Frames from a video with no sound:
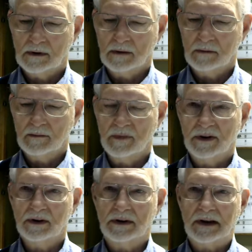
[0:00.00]

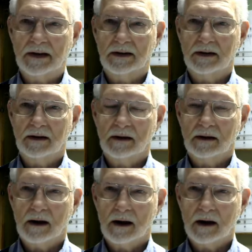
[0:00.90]
build an
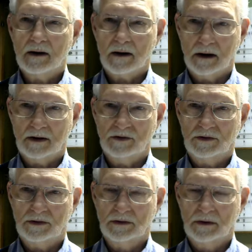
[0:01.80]
air engine
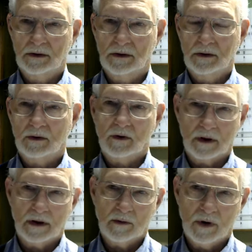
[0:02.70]
or air
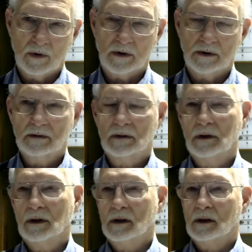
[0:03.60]
motor
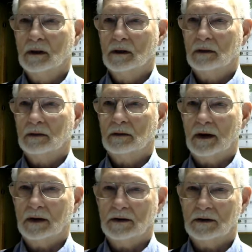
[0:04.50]
that
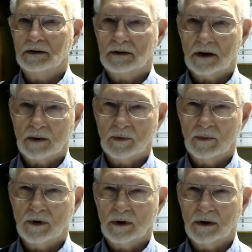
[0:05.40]
is
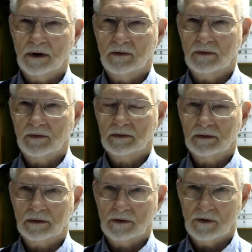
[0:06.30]
capable
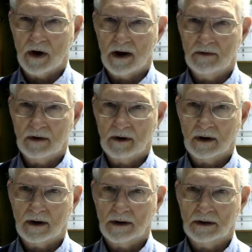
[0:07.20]
of driving
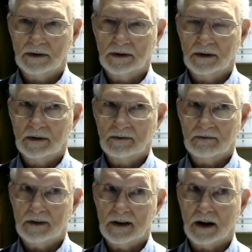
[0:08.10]
a
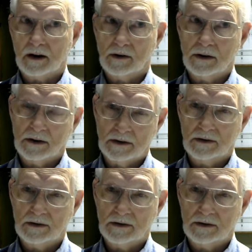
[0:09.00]
vehicle that is